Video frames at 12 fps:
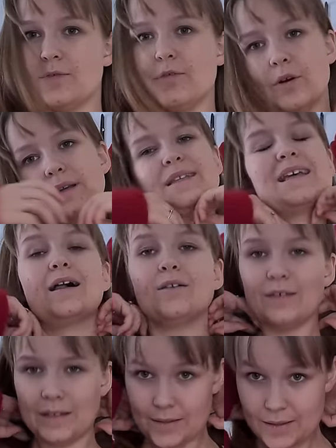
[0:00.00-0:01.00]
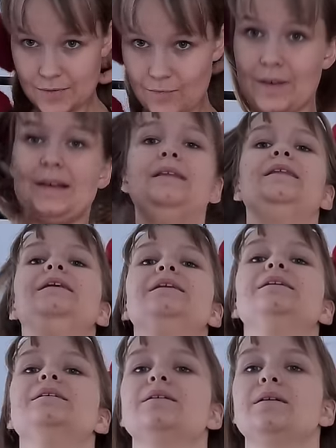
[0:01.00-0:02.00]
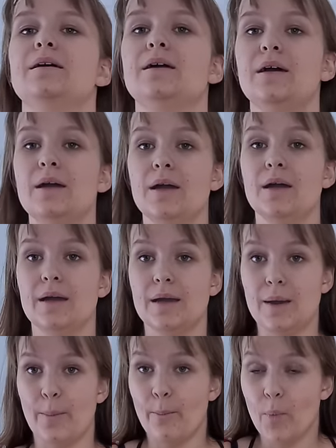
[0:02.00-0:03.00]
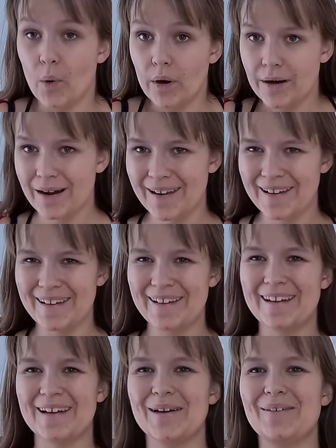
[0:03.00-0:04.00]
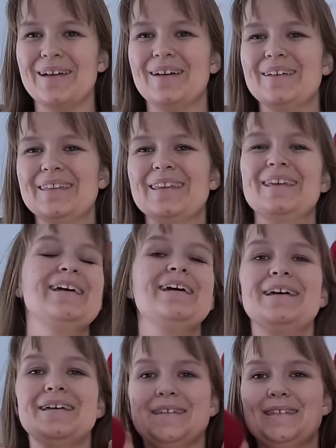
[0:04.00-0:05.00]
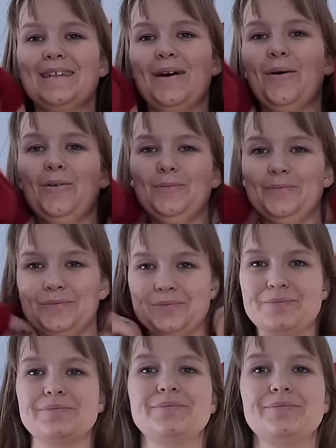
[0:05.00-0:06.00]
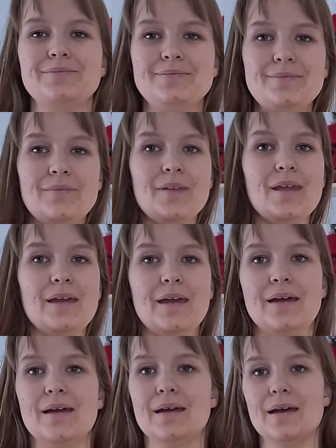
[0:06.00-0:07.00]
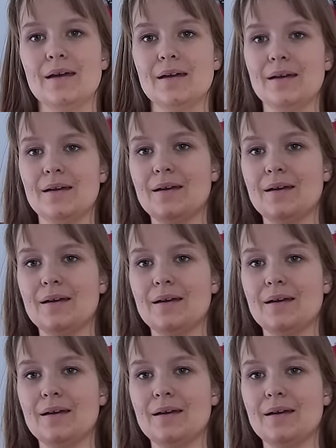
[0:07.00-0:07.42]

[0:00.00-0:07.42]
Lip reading: for itself. It doesn't really need more going on. So I